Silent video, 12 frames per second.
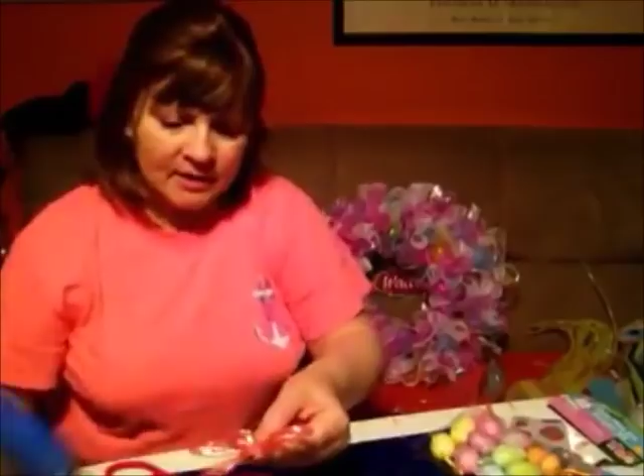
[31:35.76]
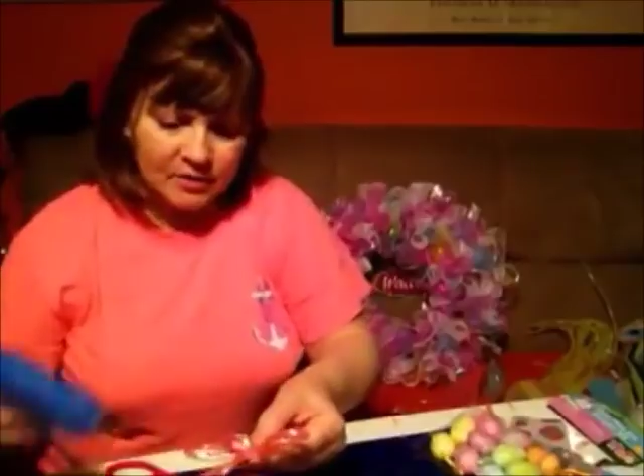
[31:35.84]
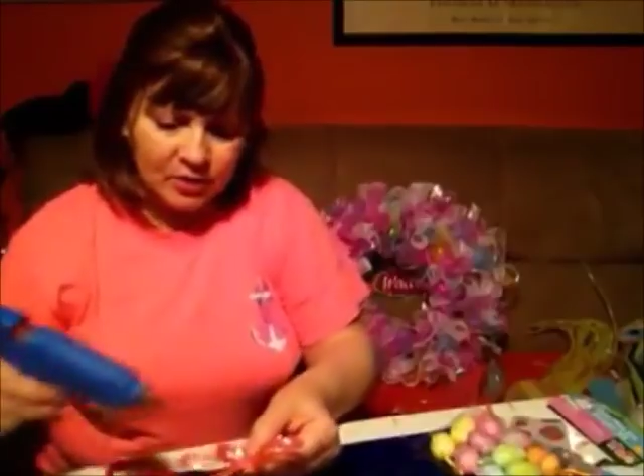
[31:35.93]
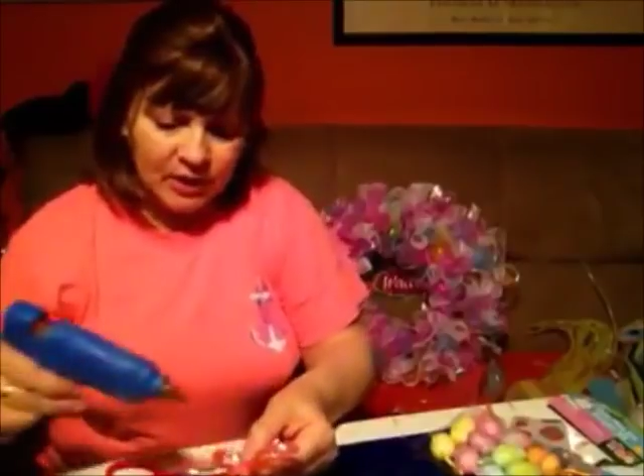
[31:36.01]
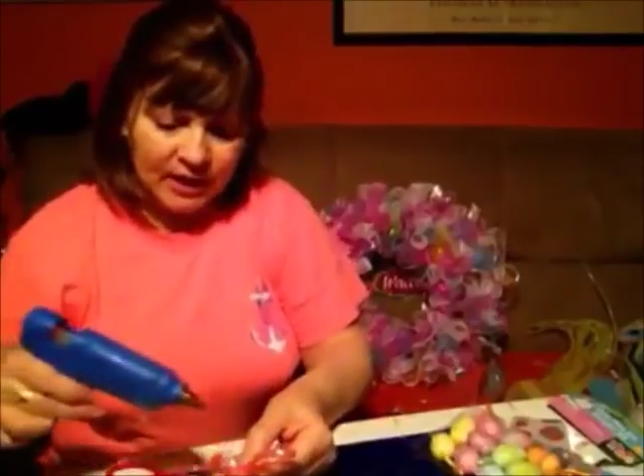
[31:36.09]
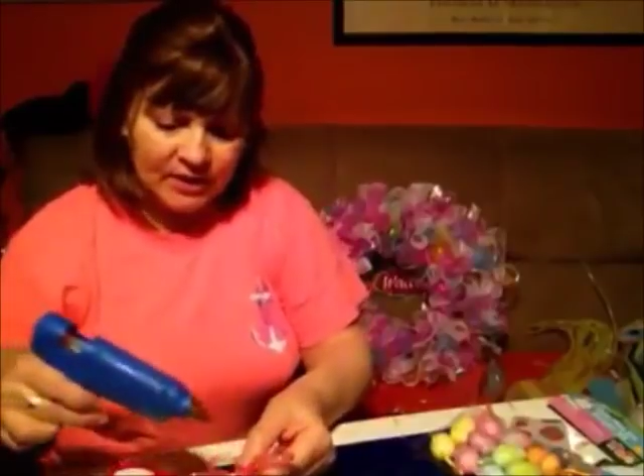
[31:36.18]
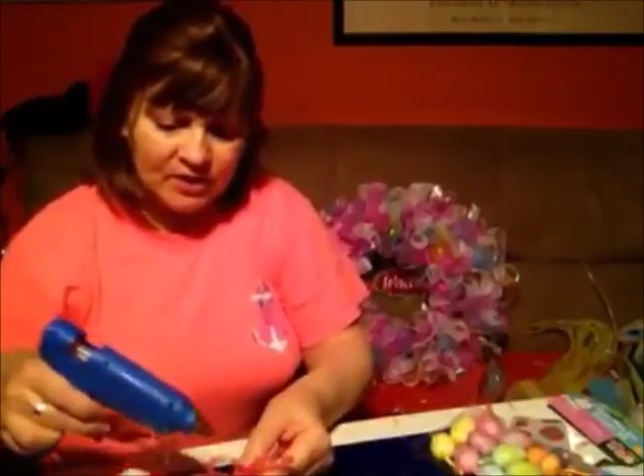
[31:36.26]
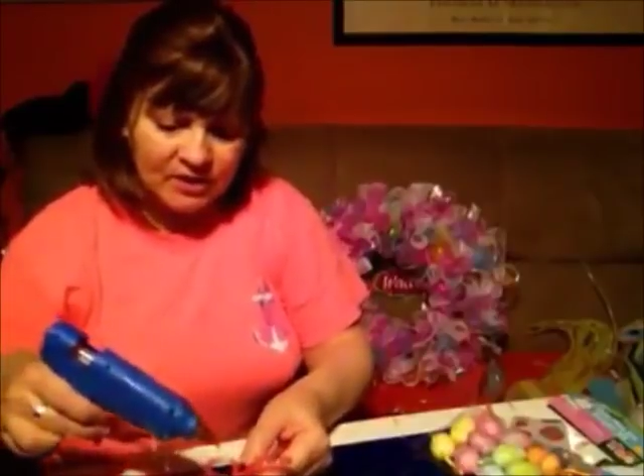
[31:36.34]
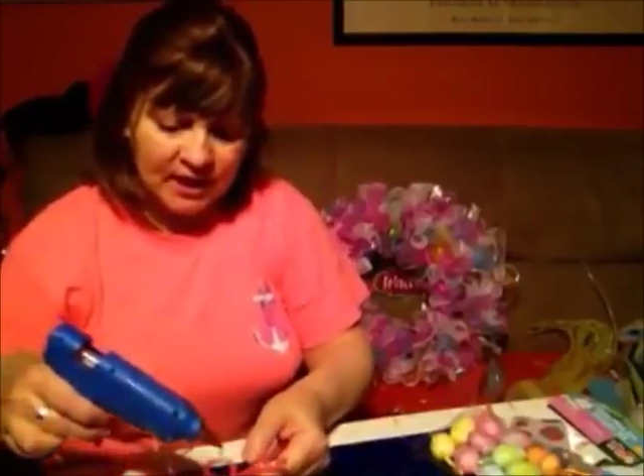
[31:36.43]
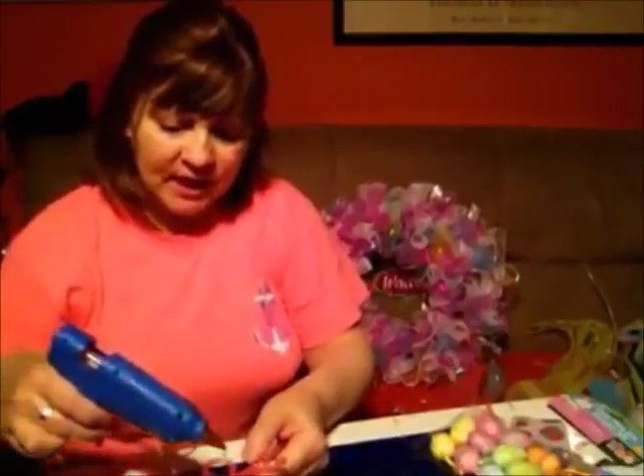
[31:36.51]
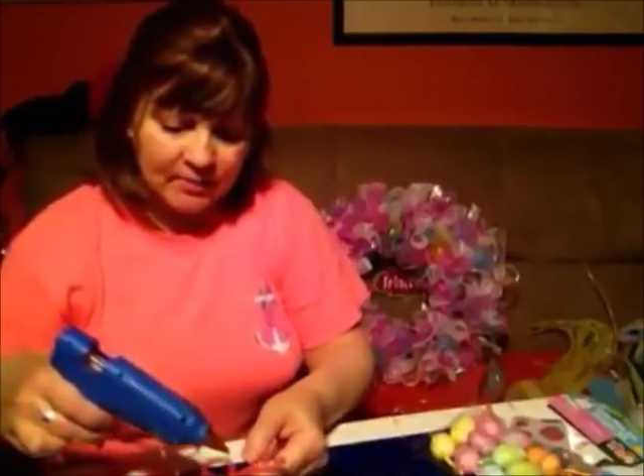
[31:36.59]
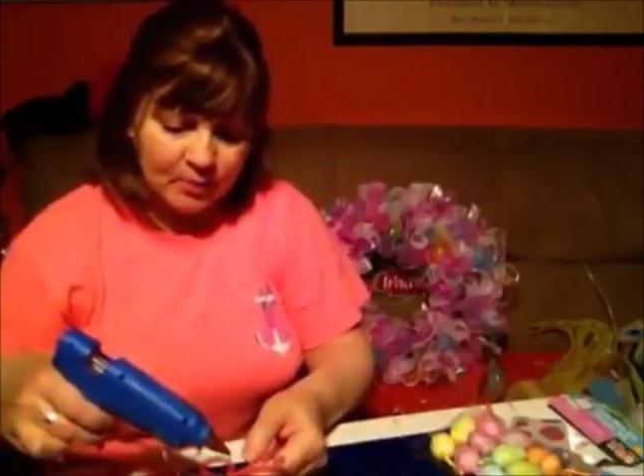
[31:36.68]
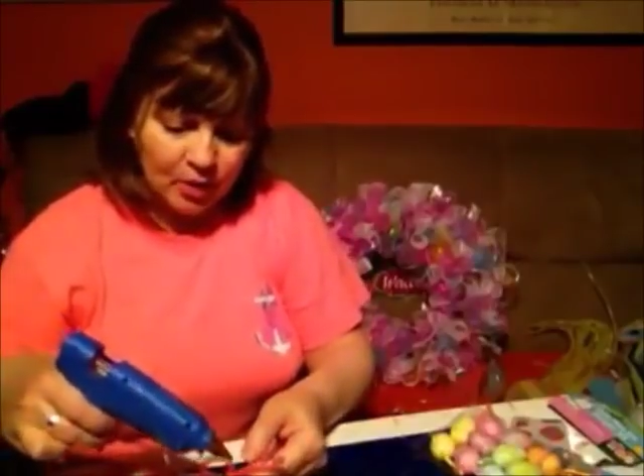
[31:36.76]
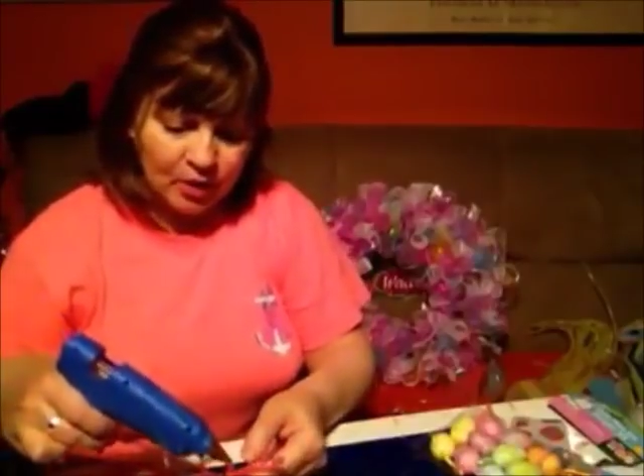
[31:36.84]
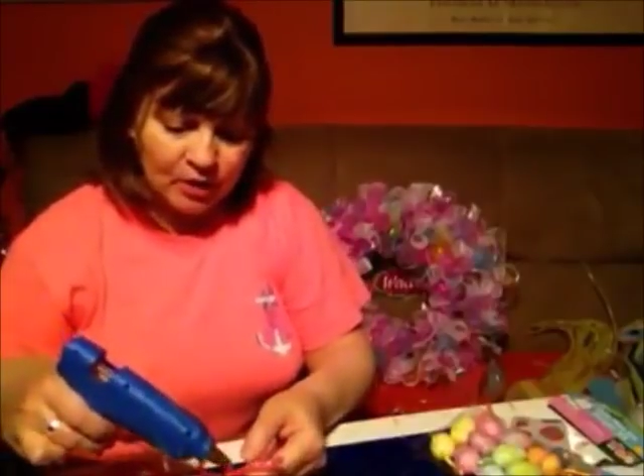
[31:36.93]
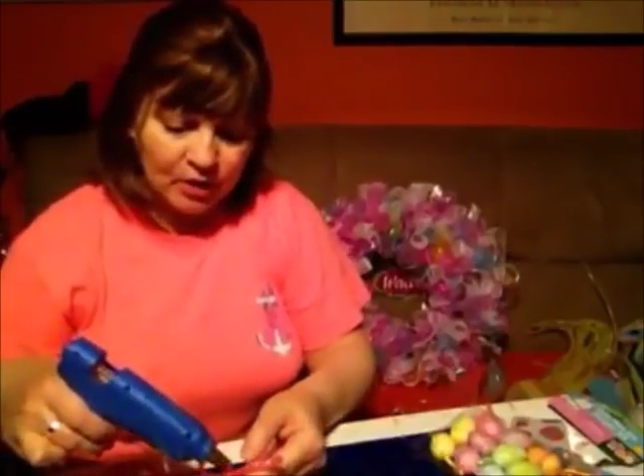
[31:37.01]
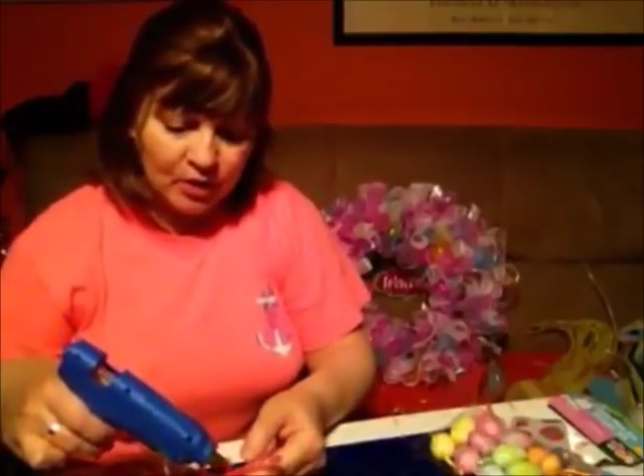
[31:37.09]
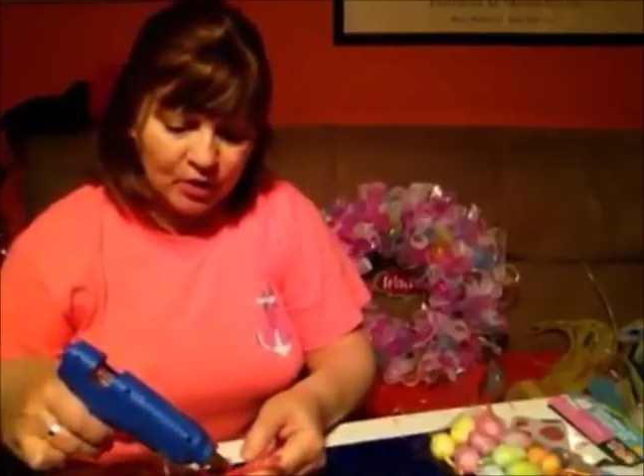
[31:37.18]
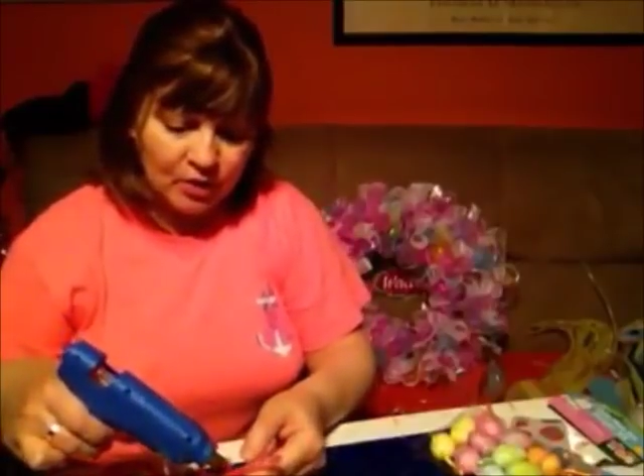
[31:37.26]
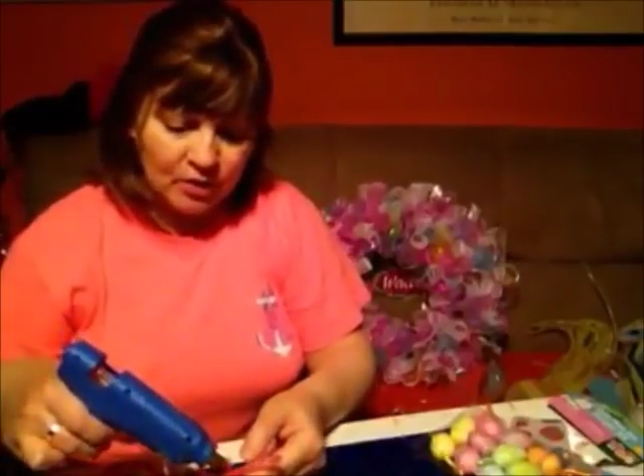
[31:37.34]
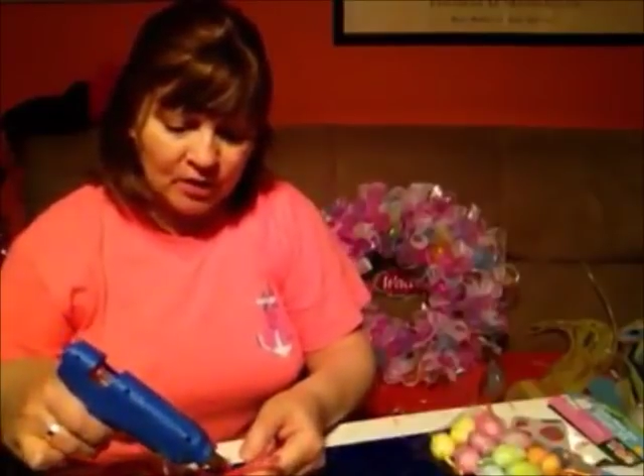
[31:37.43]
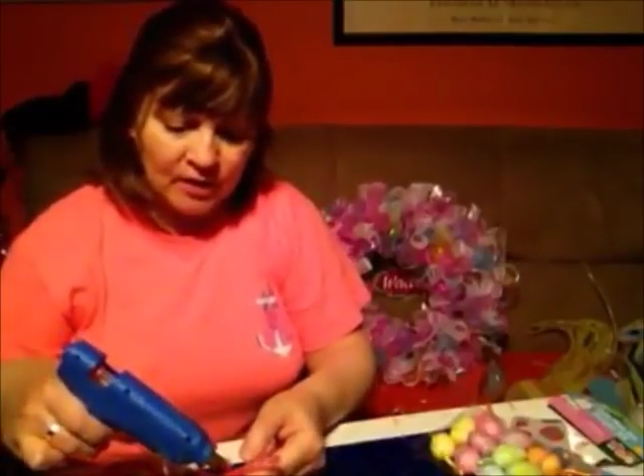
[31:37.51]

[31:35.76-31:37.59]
it's okay, just add more glue.